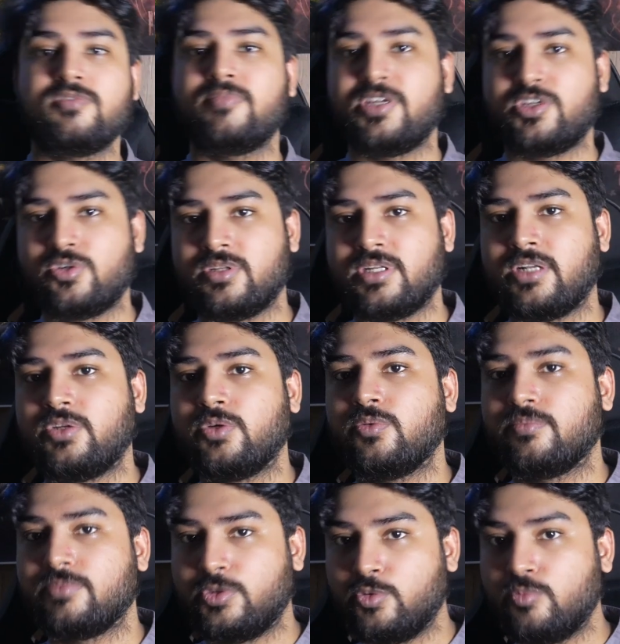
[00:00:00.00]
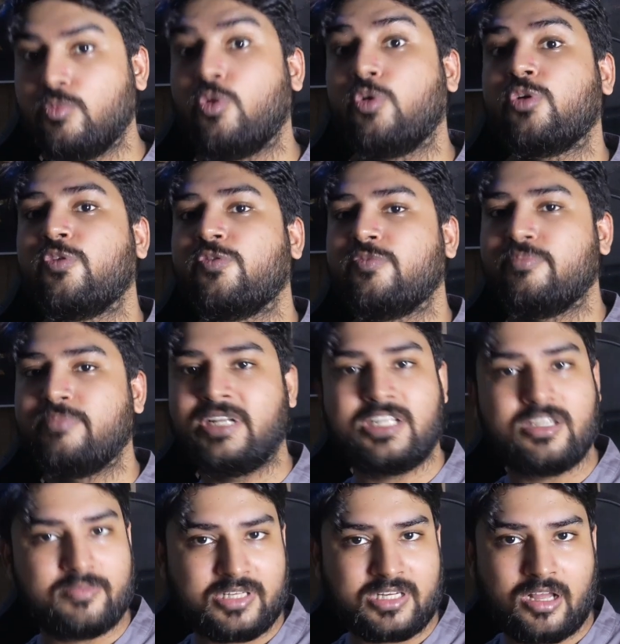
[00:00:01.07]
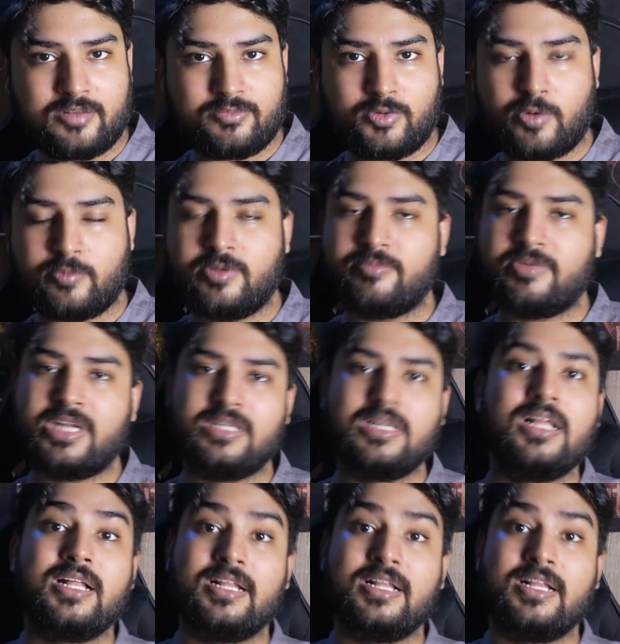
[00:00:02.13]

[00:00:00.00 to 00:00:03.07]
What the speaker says: Make sure that you do more of medium and hard problem, right?